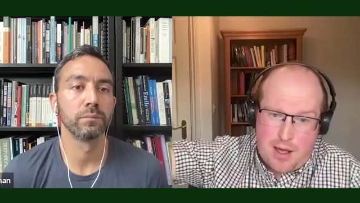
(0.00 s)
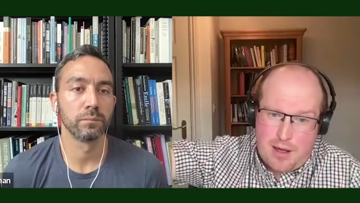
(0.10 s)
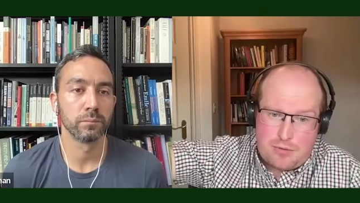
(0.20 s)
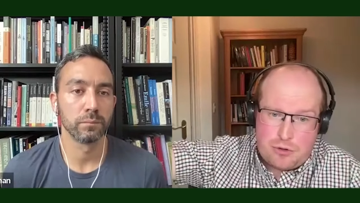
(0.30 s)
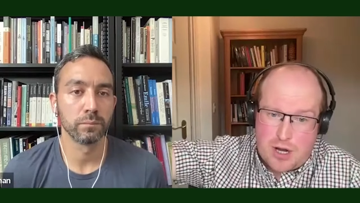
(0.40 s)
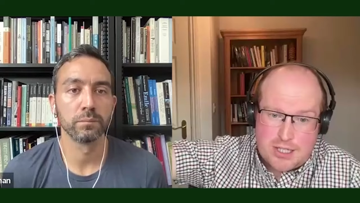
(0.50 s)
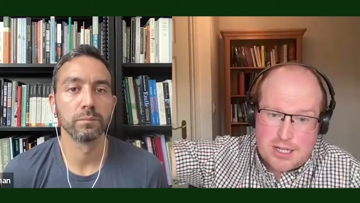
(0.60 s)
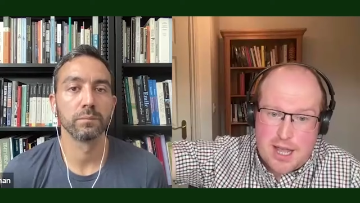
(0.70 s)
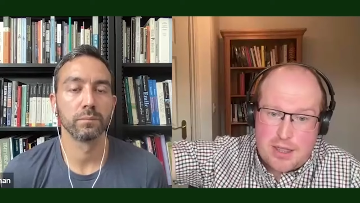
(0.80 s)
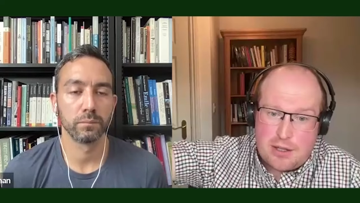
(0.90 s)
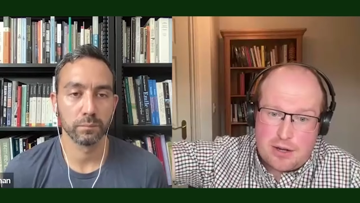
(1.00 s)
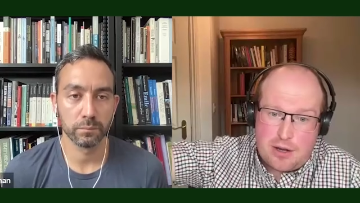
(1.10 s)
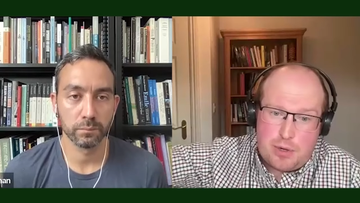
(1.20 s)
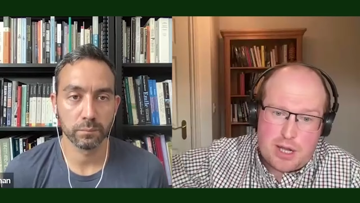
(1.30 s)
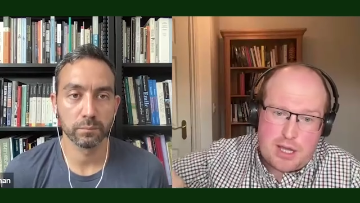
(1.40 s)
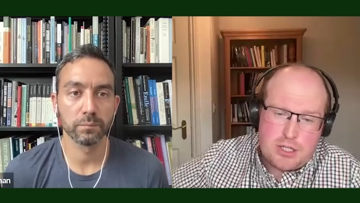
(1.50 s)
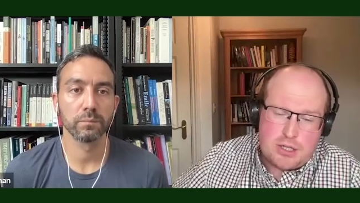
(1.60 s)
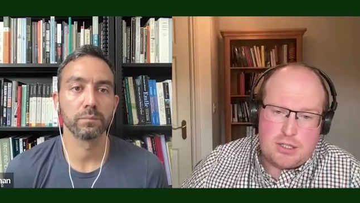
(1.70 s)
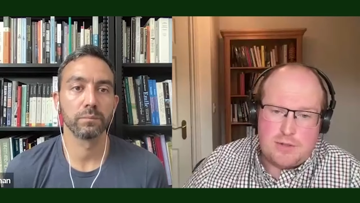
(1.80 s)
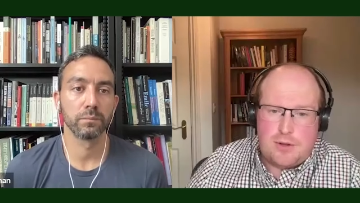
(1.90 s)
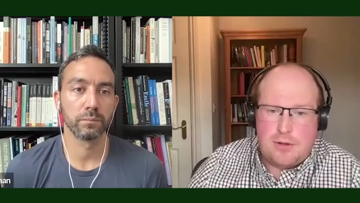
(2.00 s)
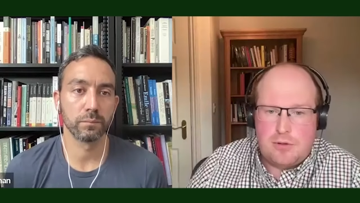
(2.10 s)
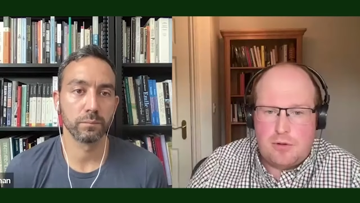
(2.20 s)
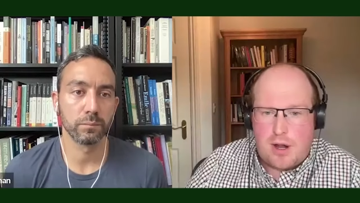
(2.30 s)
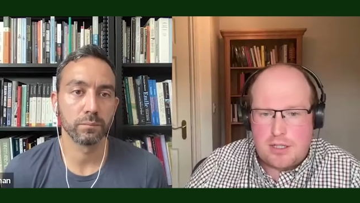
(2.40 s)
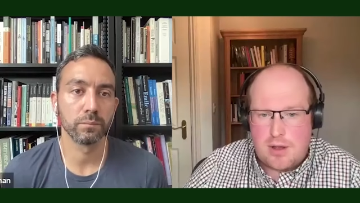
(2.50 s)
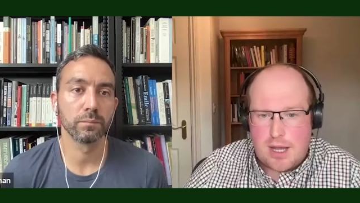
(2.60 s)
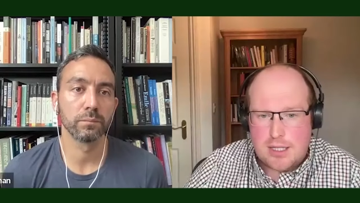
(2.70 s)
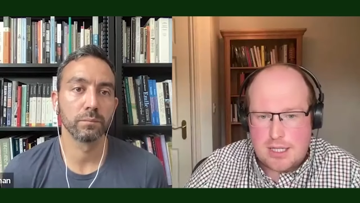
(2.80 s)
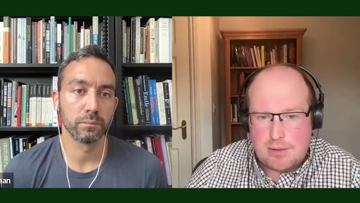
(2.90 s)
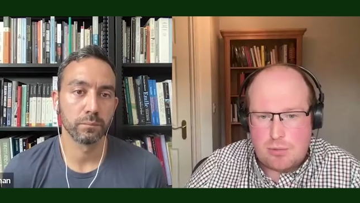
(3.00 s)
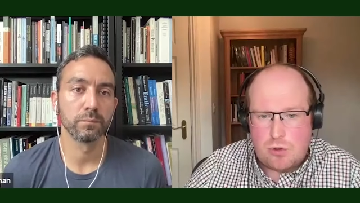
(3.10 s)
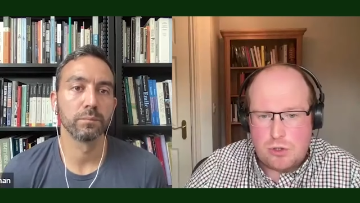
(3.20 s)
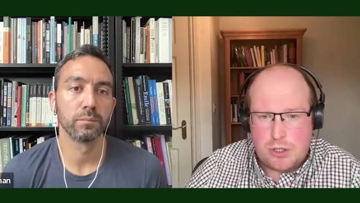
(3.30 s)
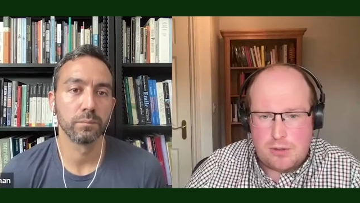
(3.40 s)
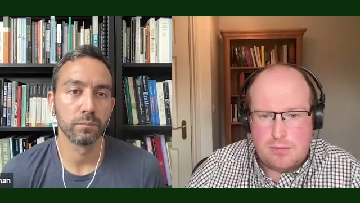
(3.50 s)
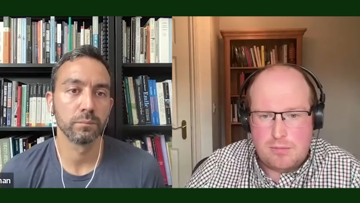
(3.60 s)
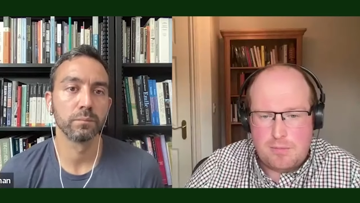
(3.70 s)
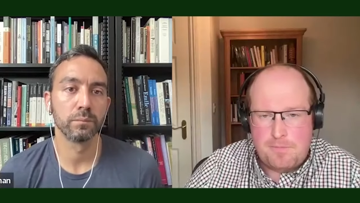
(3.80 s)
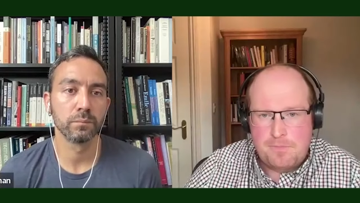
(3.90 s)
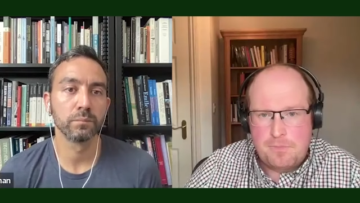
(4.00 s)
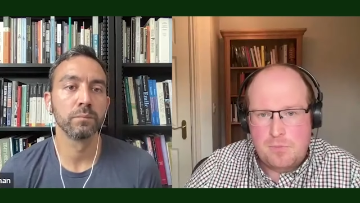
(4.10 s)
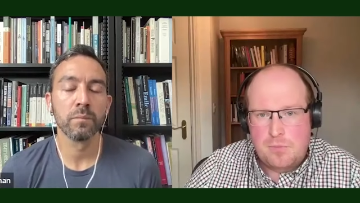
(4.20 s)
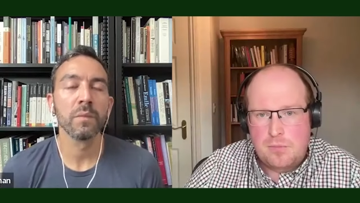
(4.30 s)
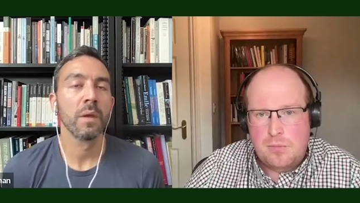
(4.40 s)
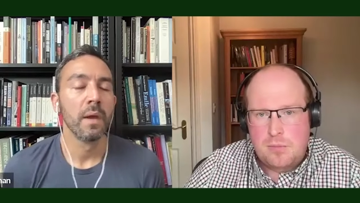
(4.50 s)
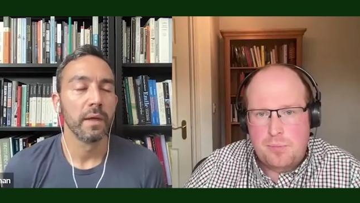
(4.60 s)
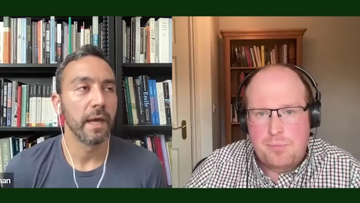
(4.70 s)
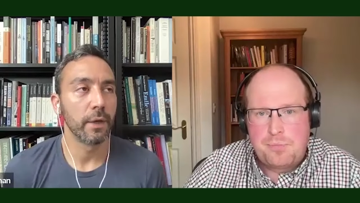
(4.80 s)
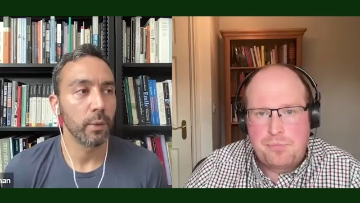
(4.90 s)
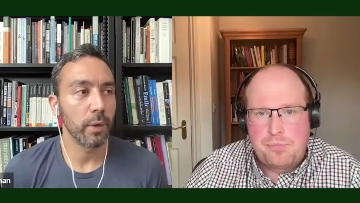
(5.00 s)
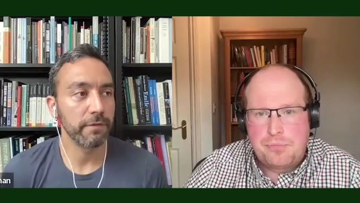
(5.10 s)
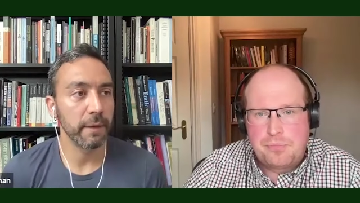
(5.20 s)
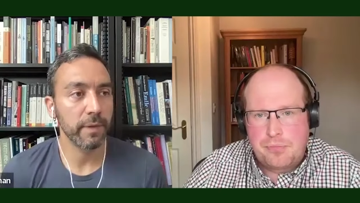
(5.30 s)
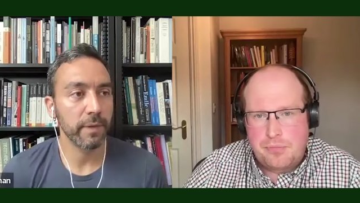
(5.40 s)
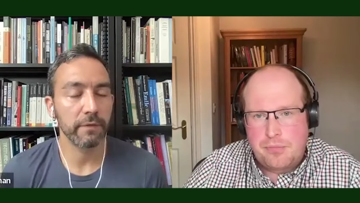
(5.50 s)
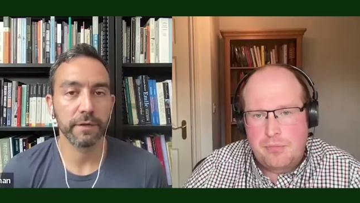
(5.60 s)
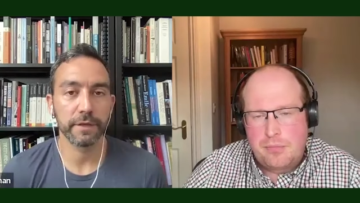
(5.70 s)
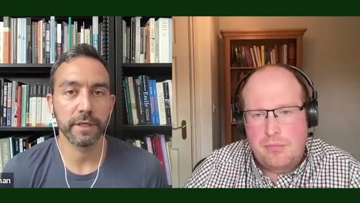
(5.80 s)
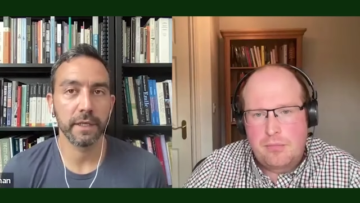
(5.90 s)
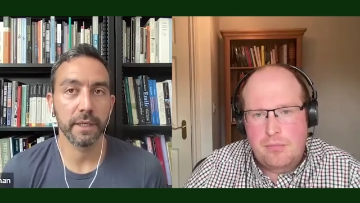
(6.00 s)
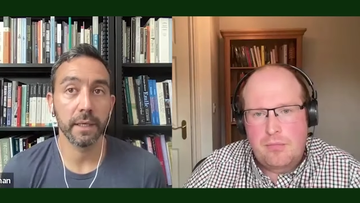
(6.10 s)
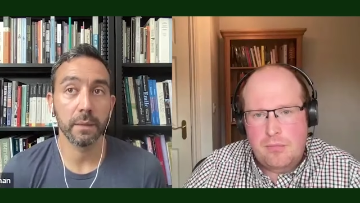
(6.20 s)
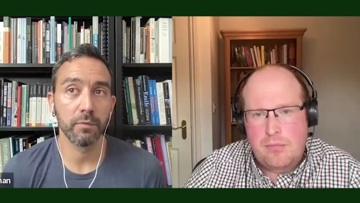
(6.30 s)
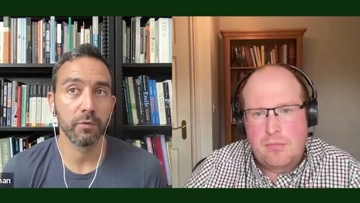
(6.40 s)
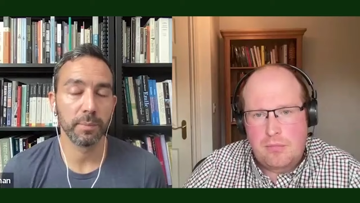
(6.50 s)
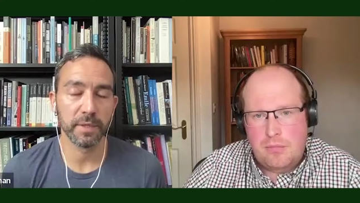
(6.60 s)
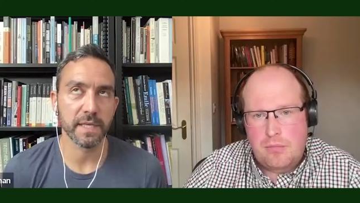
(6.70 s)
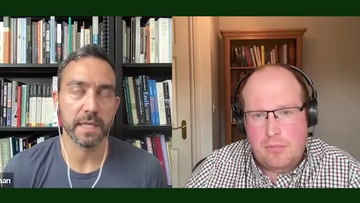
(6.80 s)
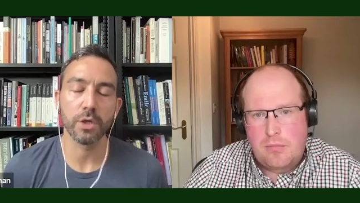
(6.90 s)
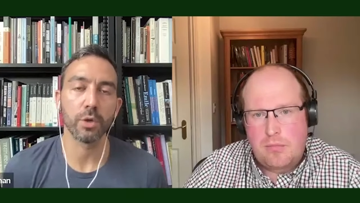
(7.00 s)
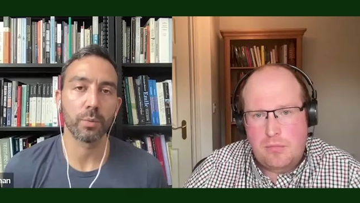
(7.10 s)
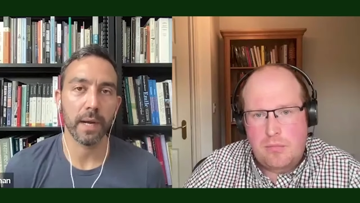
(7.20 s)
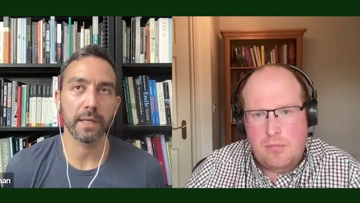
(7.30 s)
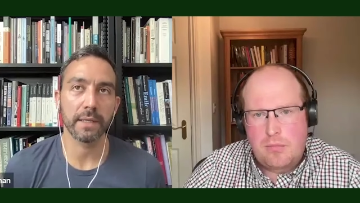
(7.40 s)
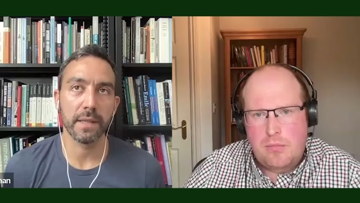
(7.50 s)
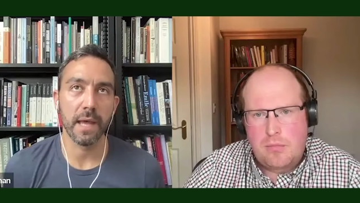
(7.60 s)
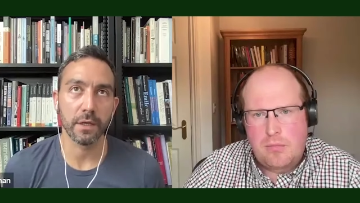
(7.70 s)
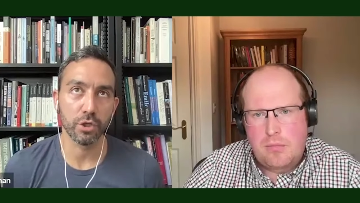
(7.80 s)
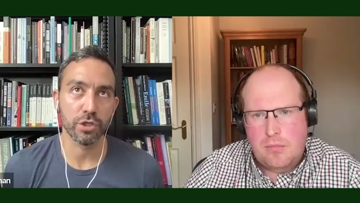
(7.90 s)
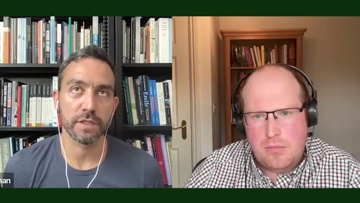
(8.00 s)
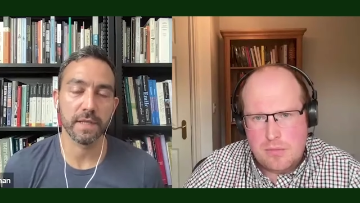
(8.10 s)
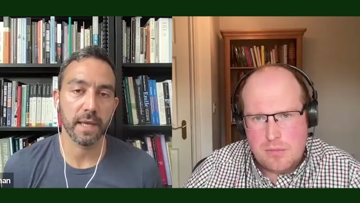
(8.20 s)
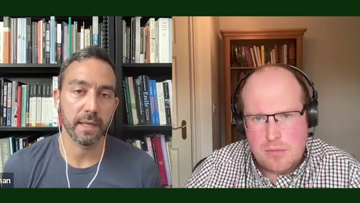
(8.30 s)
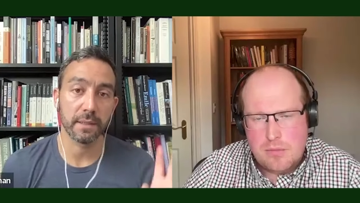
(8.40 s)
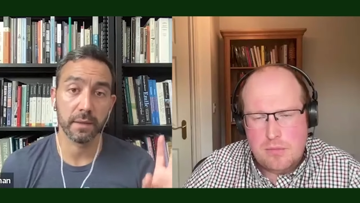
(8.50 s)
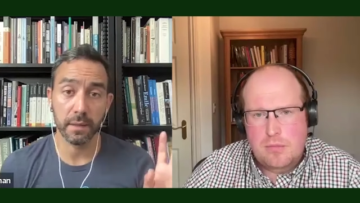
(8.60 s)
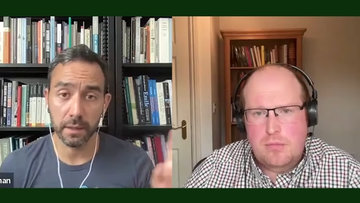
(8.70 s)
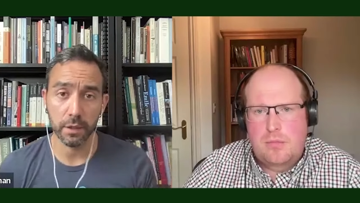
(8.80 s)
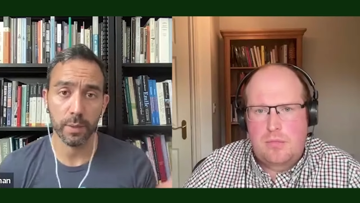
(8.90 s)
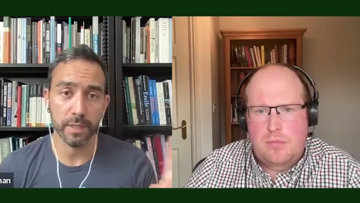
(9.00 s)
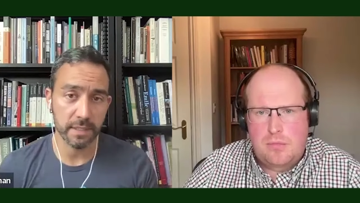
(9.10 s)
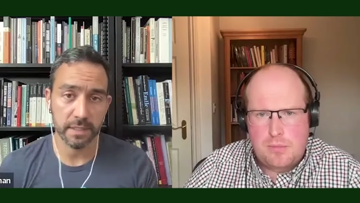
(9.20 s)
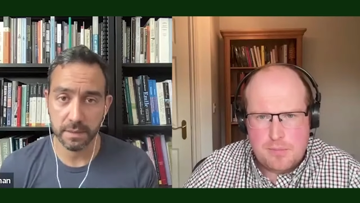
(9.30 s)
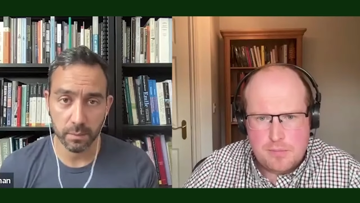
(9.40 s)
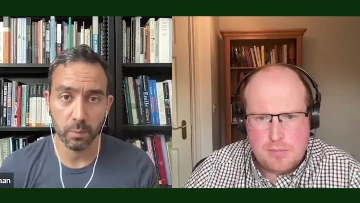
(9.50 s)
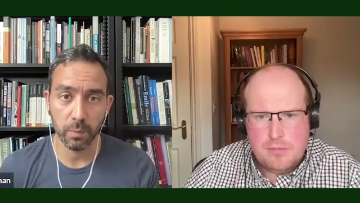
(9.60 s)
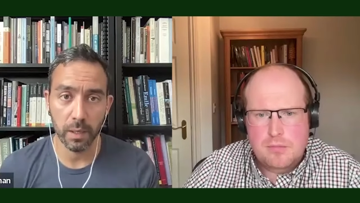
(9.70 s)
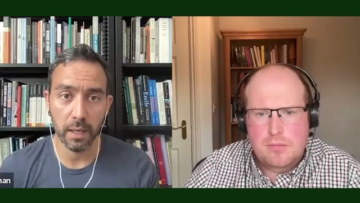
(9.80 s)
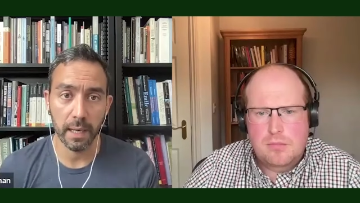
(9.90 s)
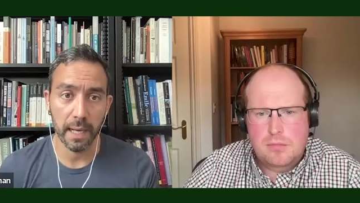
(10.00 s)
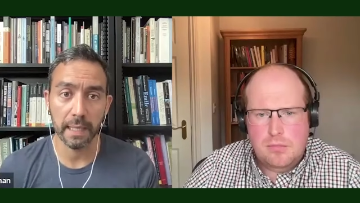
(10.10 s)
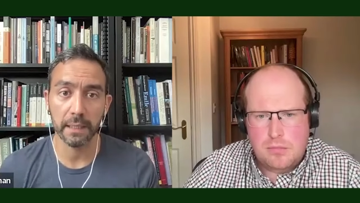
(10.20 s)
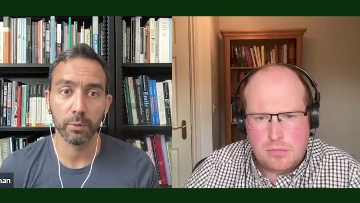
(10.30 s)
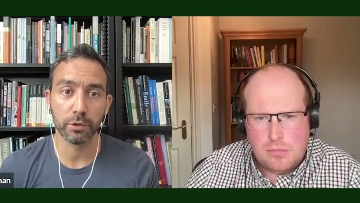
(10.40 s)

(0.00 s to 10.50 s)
Speaker 1: uh, drastic ethical implications for the right to access abortion
Speaker 2: yeah, no, I found that very helpful because I think you're right. That just that in the US, it's uh, a highly